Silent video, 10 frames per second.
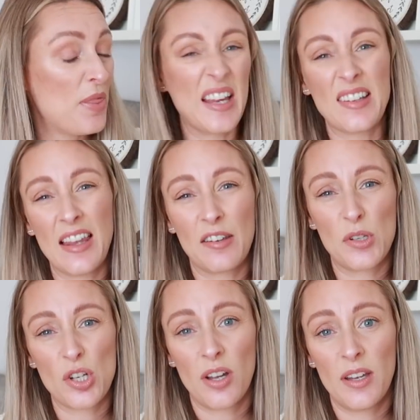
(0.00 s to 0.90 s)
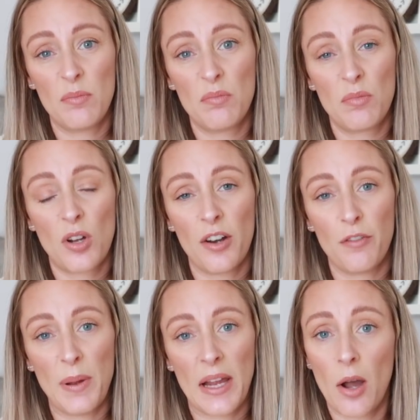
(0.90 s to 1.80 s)
things like this, which I kind
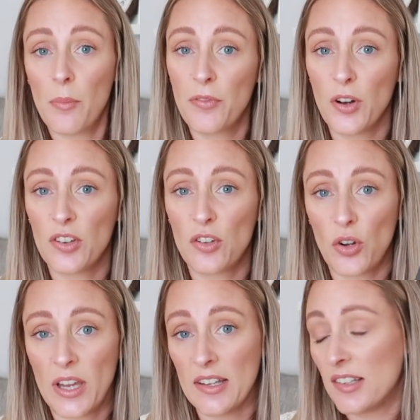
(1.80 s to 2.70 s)
of pick up for stocking